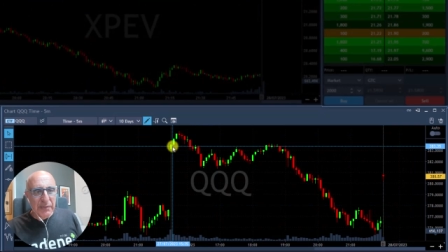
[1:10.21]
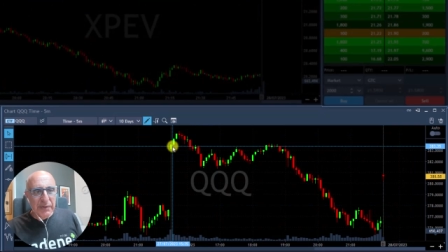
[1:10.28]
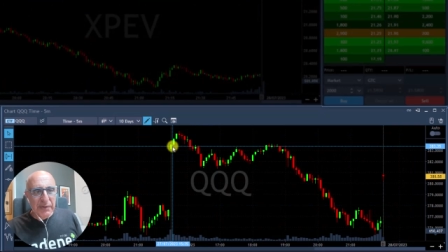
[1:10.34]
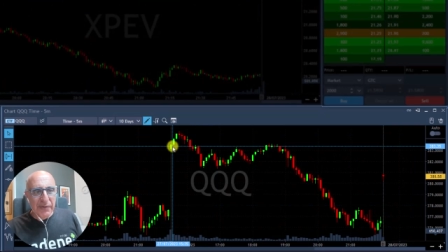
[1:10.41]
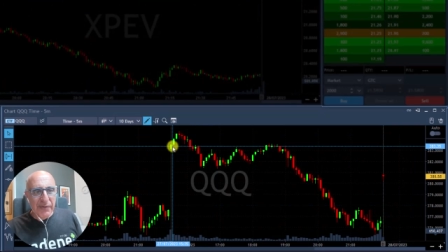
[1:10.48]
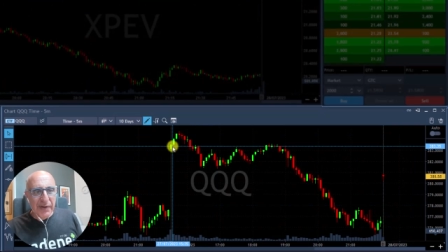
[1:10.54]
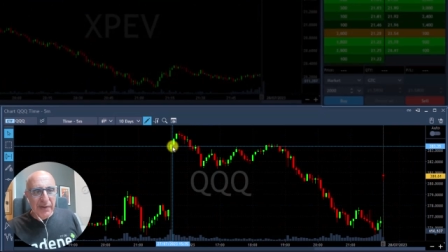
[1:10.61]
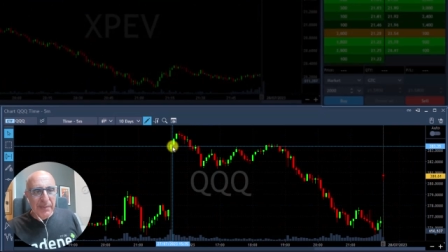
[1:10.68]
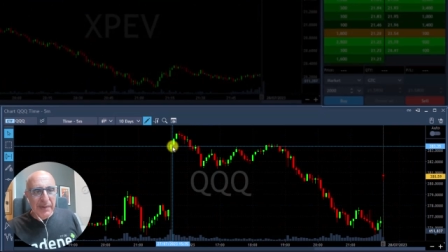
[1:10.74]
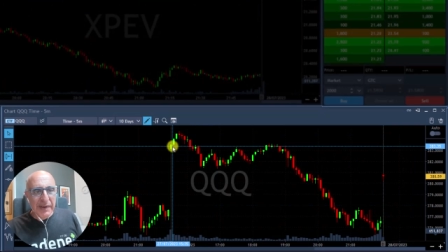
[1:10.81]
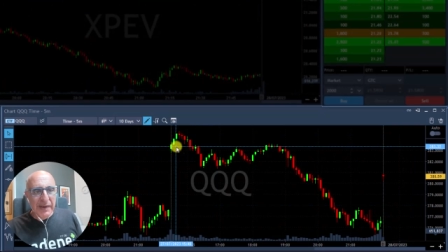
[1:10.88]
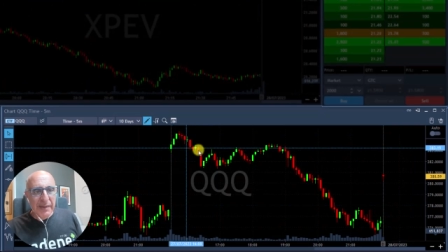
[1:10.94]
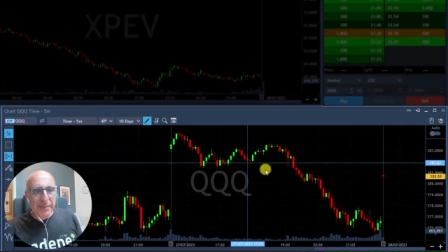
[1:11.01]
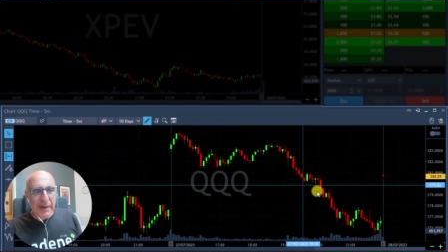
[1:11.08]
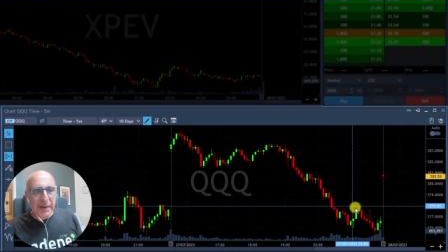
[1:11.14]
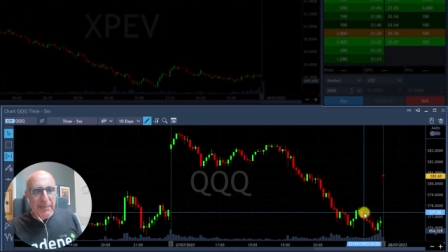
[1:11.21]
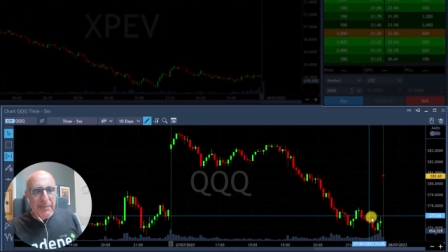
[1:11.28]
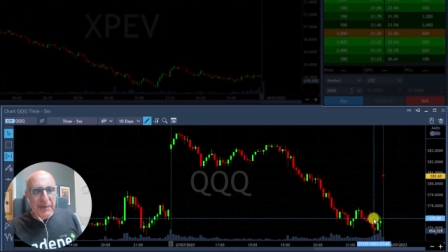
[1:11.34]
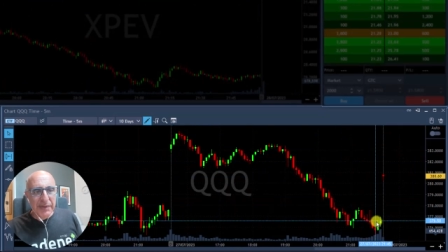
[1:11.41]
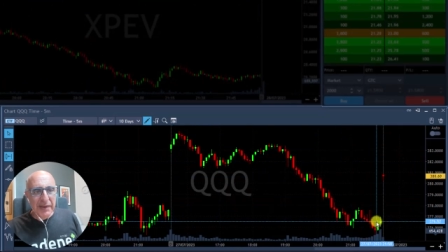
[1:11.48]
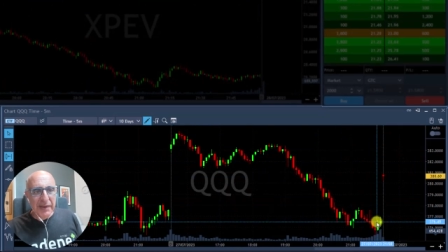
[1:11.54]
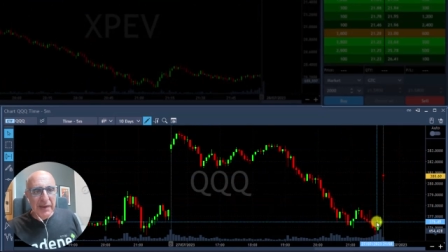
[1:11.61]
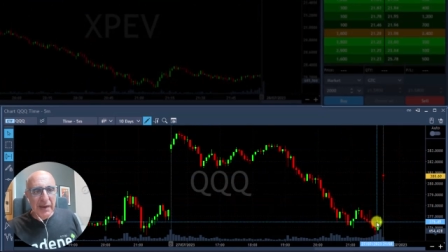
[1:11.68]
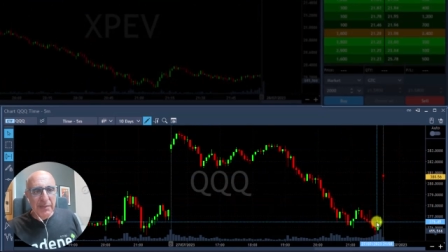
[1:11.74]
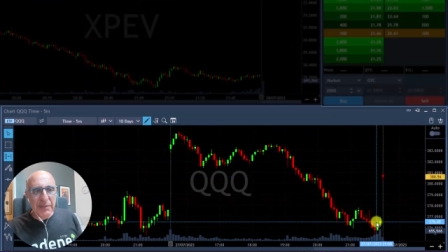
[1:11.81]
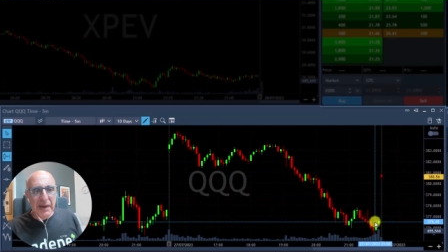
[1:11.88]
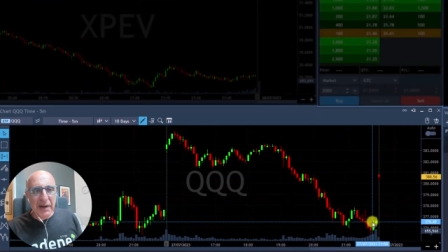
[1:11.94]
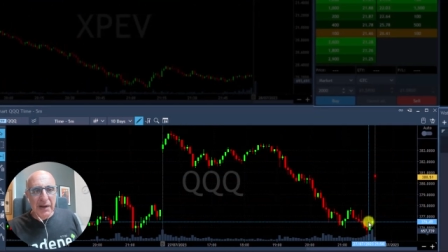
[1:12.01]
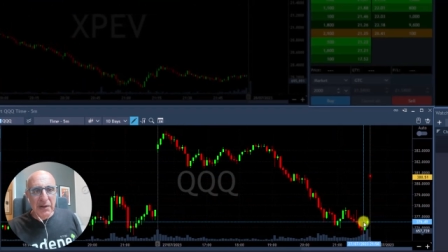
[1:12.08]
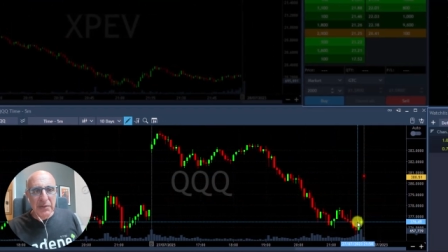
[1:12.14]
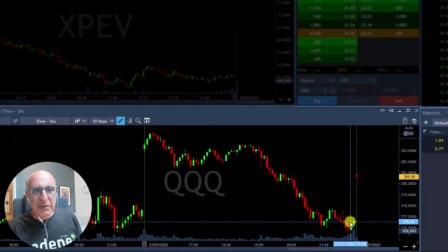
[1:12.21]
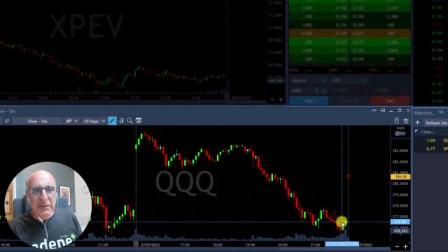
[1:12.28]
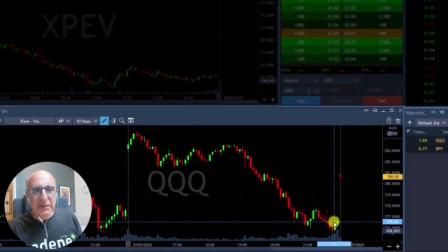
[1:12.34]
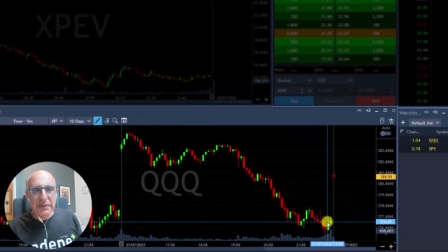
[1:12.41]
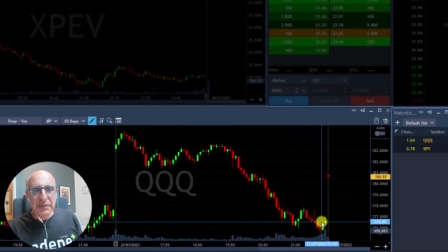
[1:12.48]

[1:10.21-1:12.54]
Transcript: with a very big gap up and then came down.